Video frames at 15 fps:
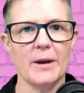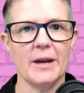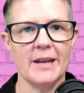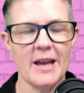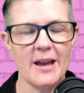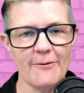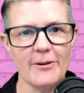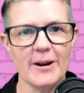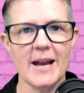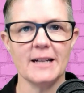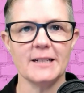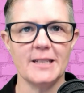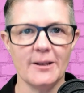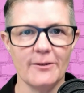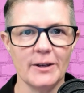and every
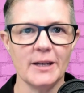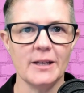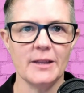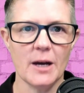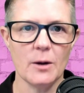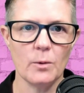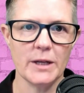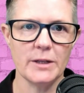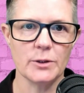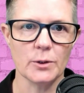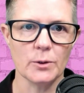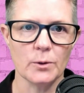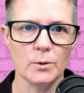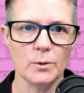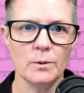activity that we
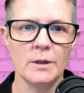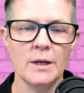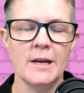do